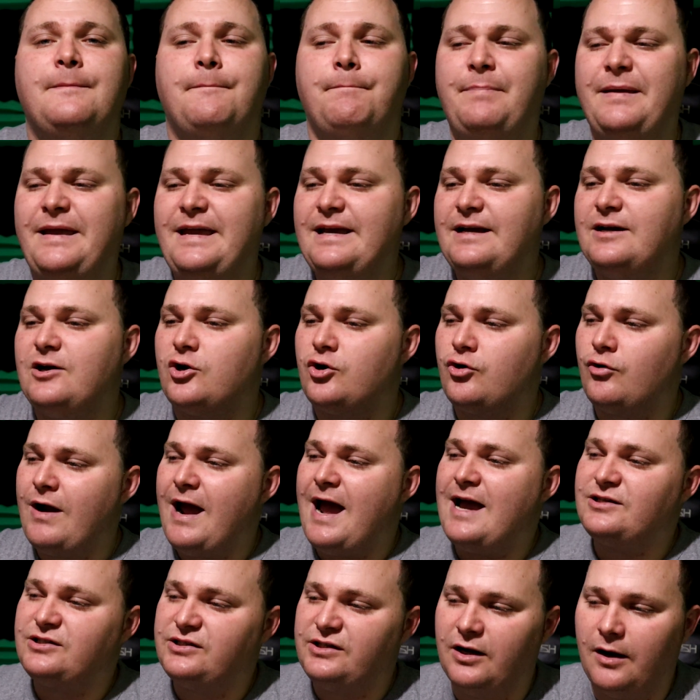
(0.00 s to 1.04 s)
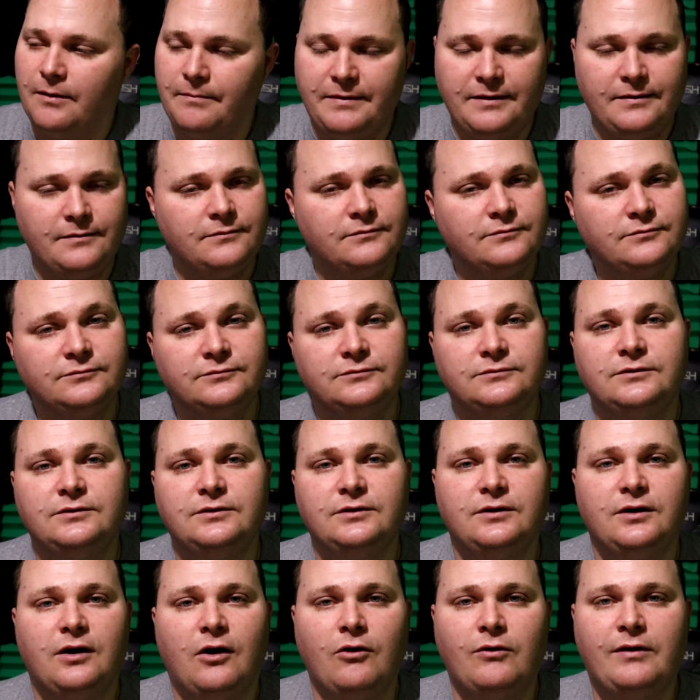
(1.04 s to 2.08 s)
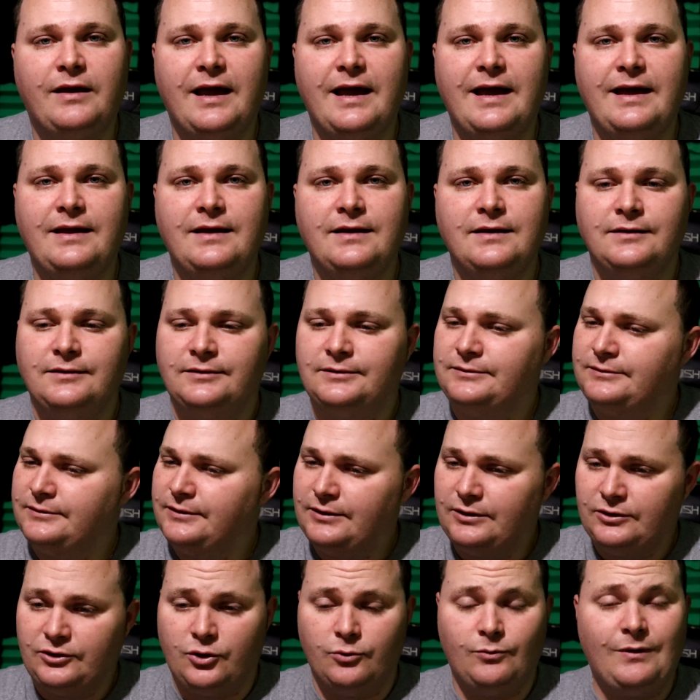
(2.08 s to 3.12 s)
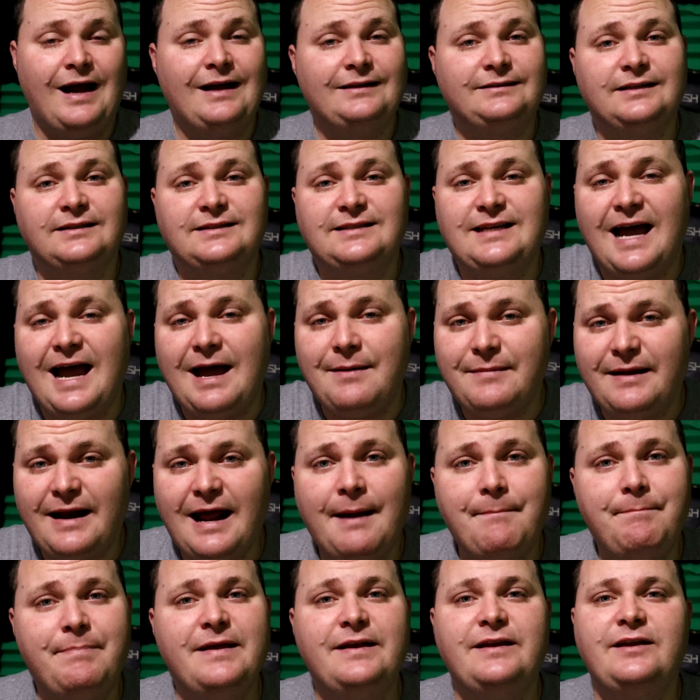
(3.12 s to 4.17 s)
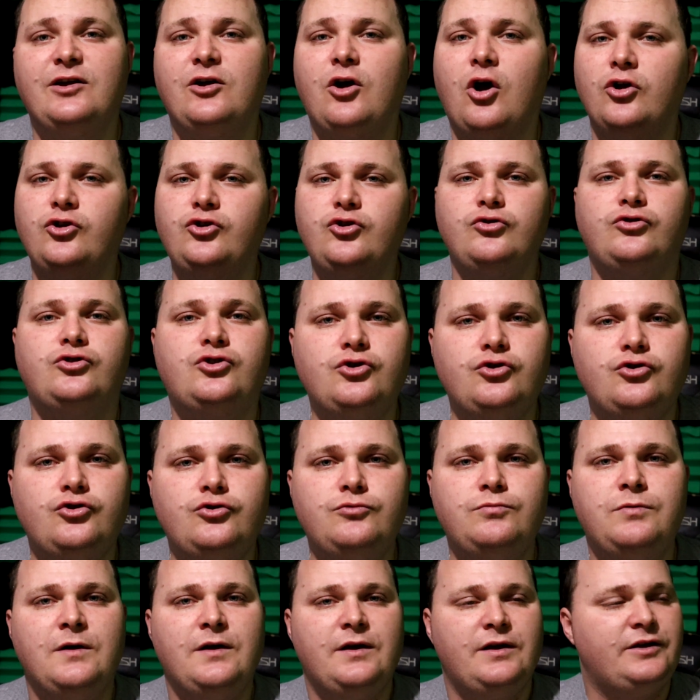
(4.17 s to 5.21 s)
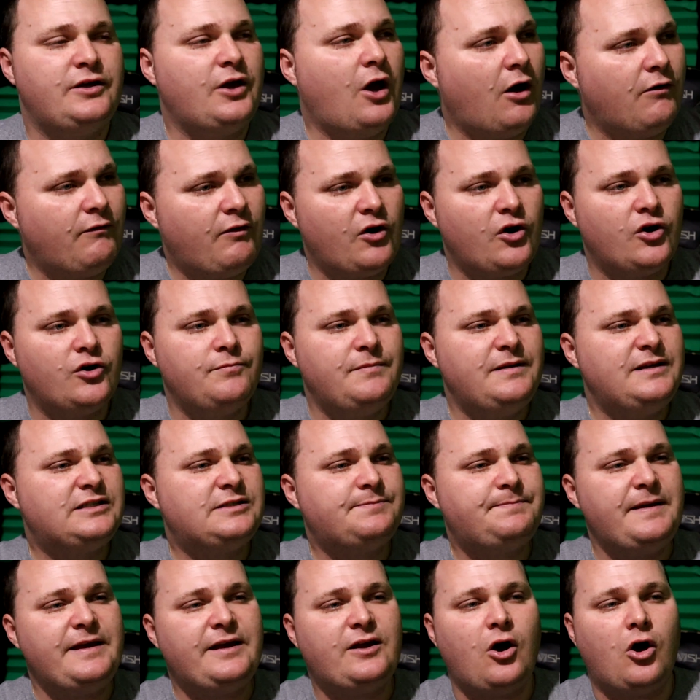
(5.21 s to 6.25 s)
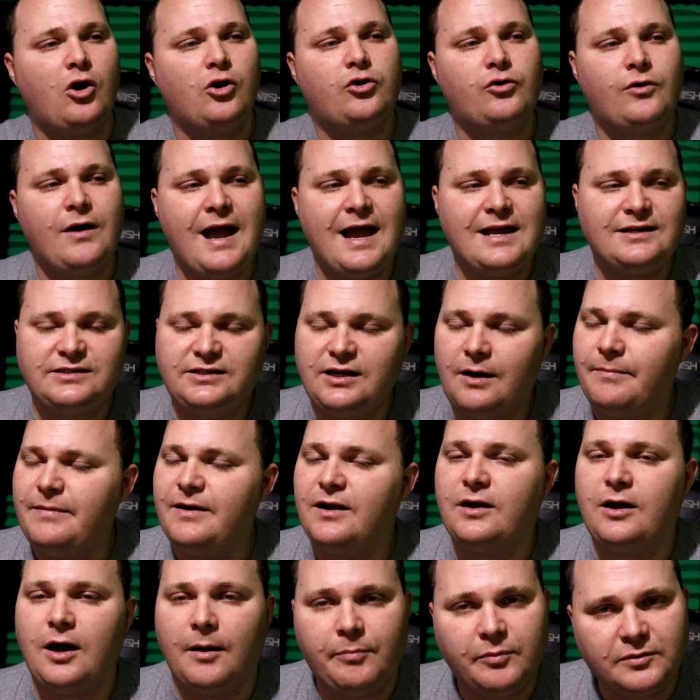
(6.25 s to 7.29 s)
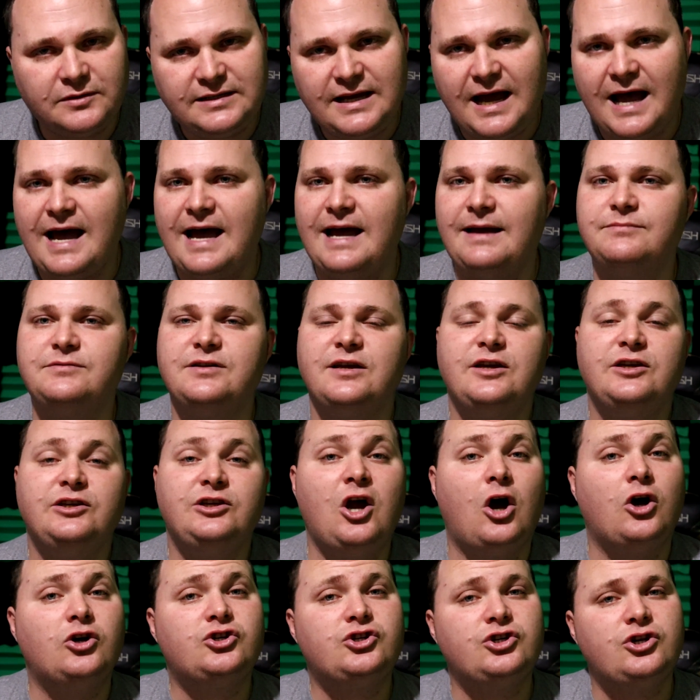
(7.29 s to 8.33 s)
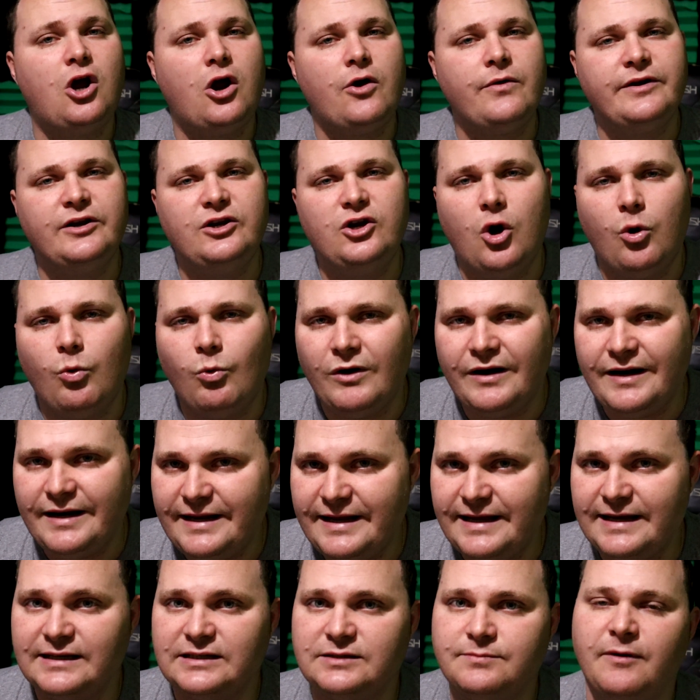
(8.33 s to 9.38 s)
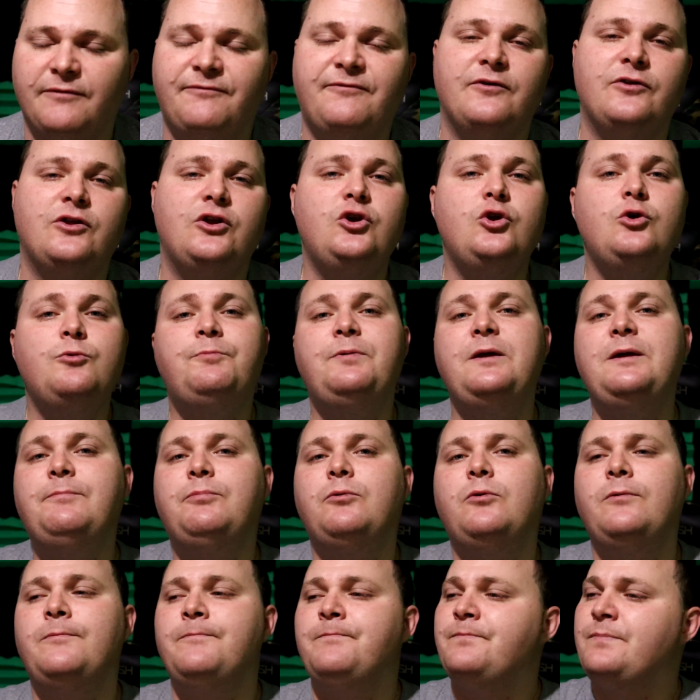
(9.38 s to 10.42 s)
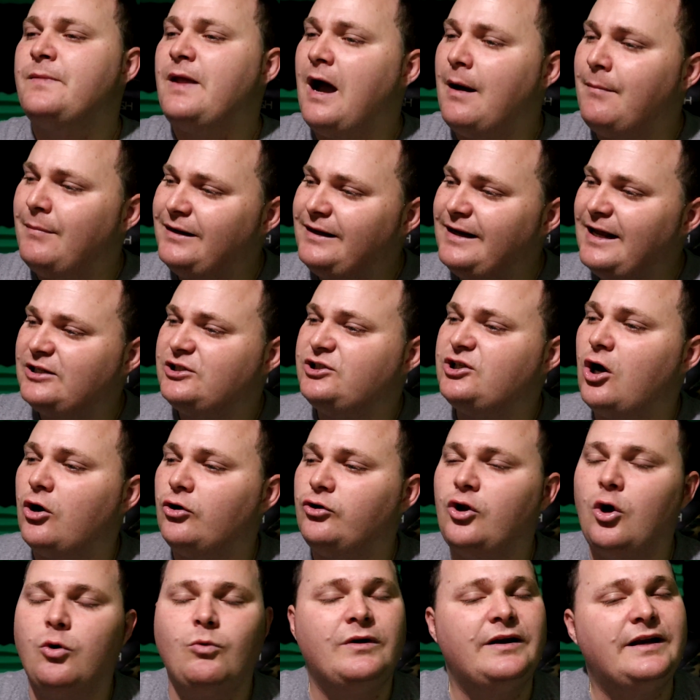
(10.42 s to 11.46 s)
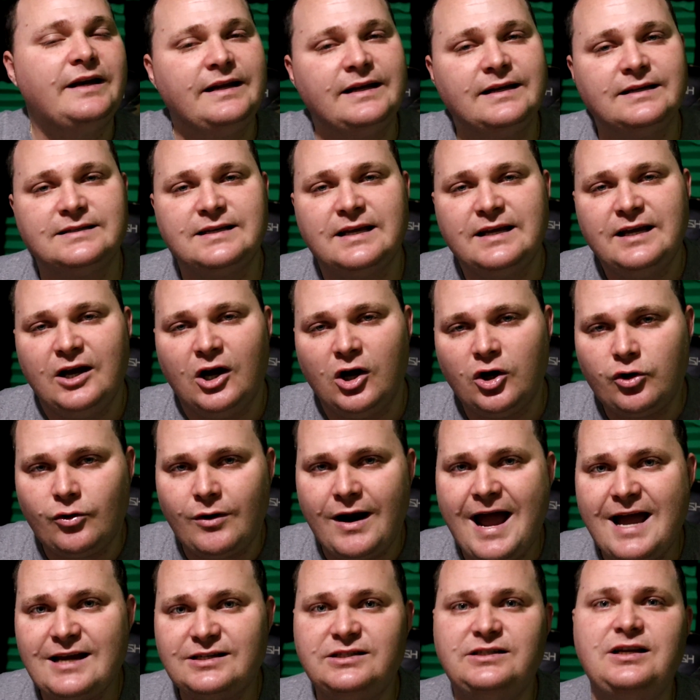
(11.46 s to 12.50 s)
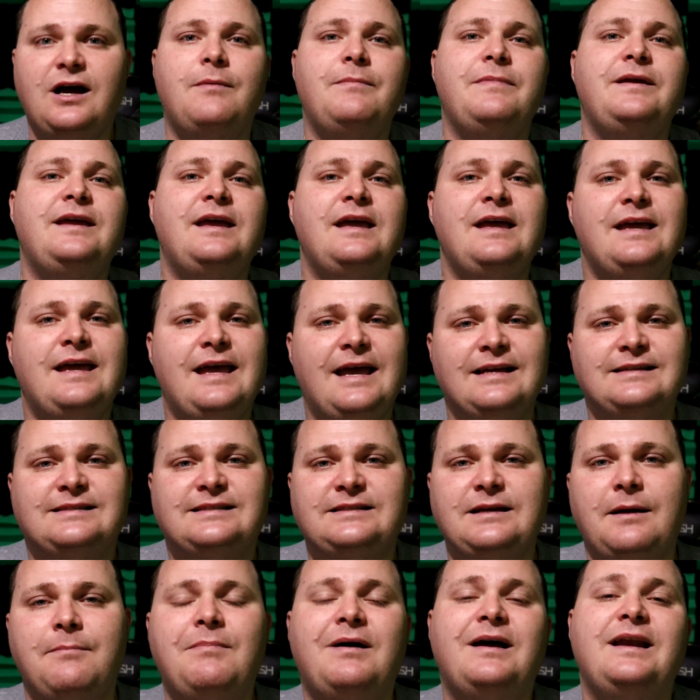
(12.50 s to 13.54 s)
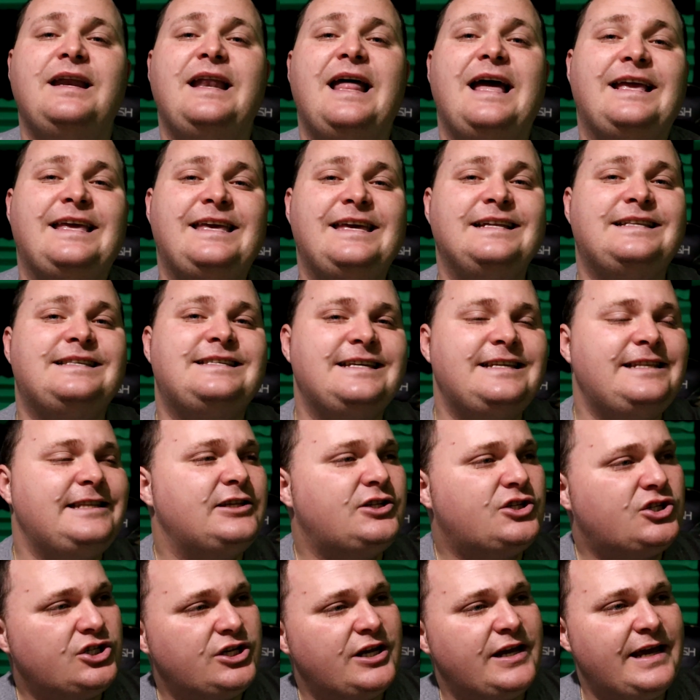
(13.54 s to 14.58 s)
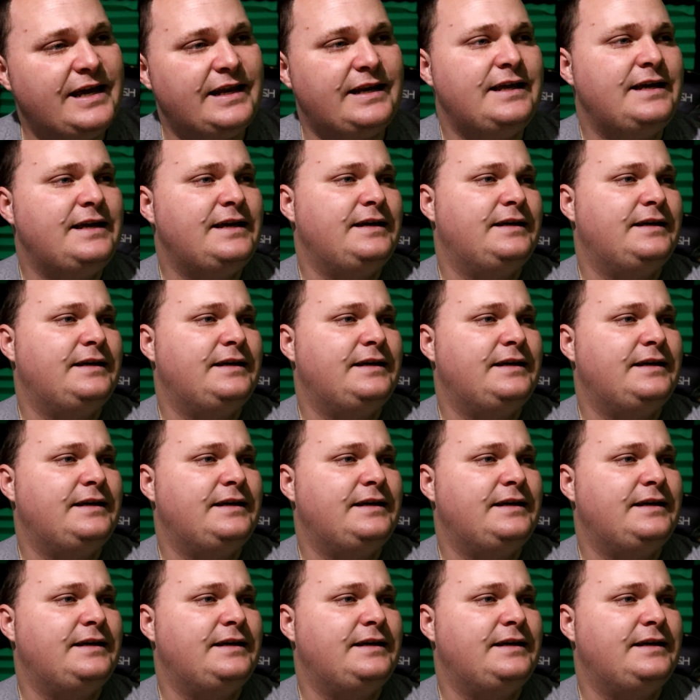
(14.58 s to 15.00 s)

being a crash dummy. Okay? Throughout the time that I've been here on YouTube, y'all have heard me speak on Crash Dummy a couple times. Y'all should already know what it is. But for the new people, I'm gonna let y'all know what it is. A crash dummy is somebody that gets in the shit,